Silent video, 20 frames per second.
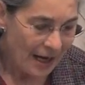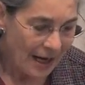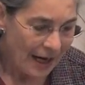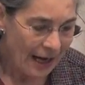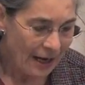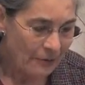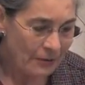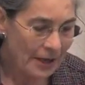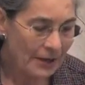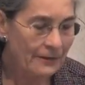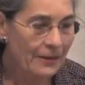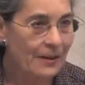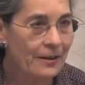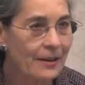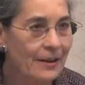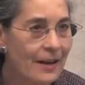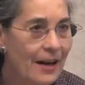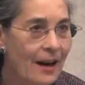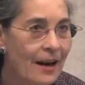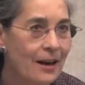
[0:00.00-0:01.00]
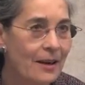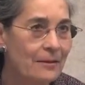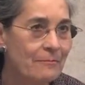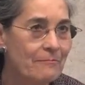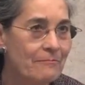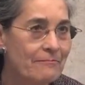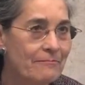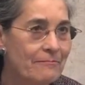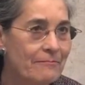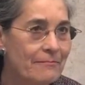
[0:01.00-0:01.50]
However,
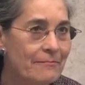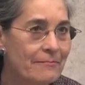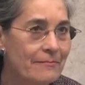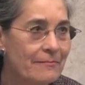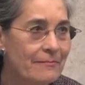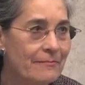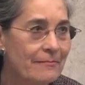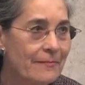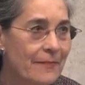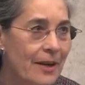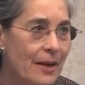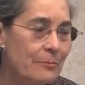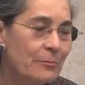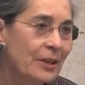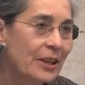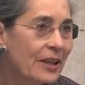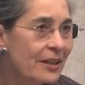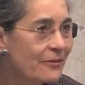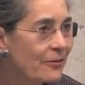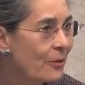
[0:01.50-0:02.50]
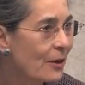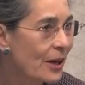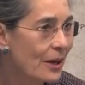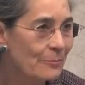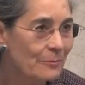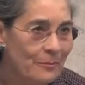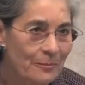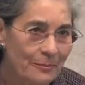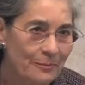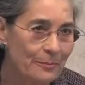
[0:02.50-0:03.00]
um, I believe what
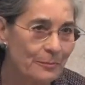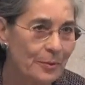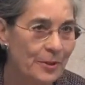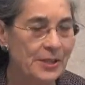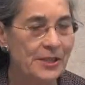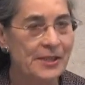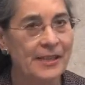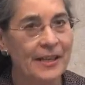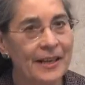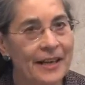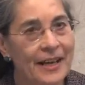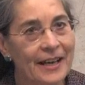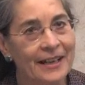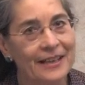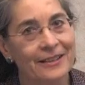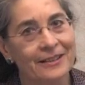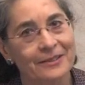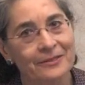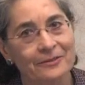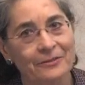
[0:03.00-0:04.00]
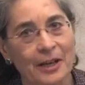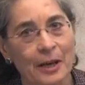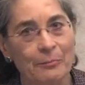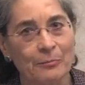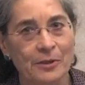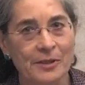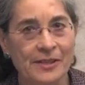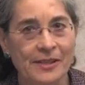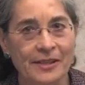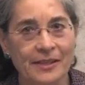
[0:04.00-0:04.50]
I'm presenting
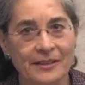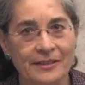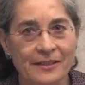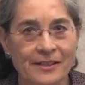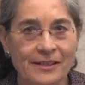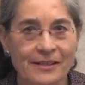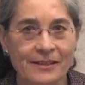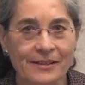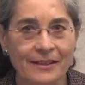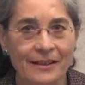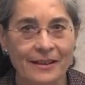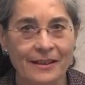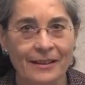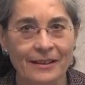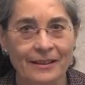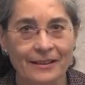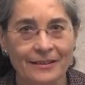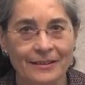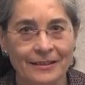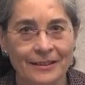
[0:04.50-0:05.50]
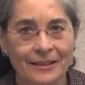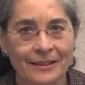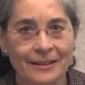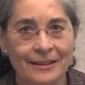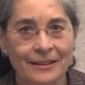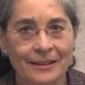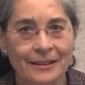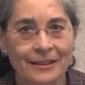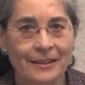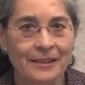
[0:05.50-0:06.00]
represents uh,
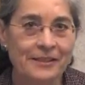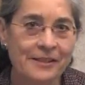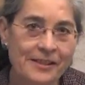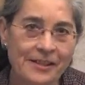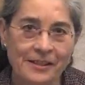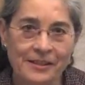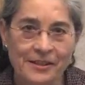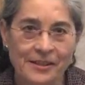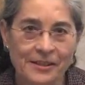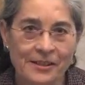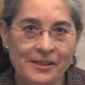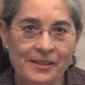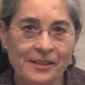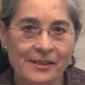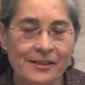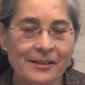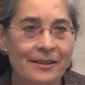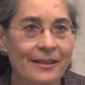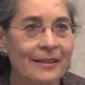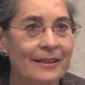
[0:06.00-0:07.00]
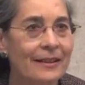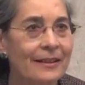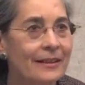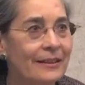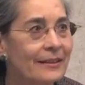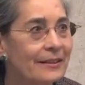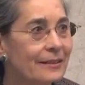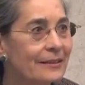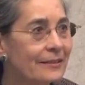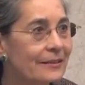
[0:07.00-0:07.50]
consensus
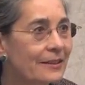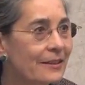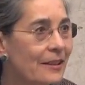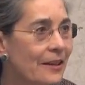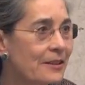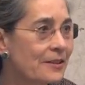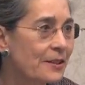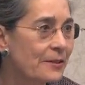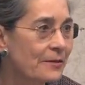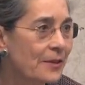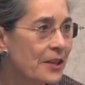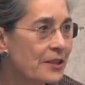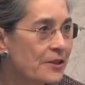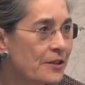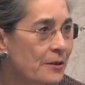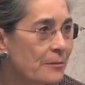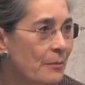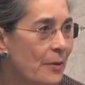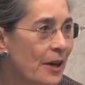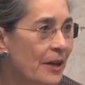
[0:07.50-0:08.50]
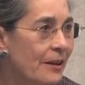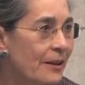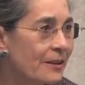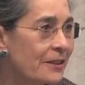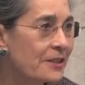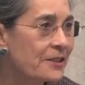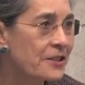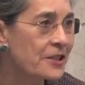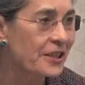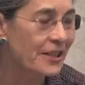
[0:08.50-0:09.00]
in conservation
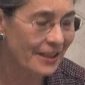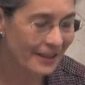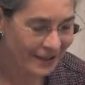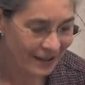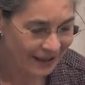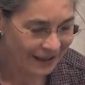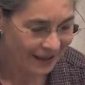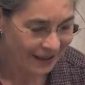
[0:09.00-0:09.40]
biology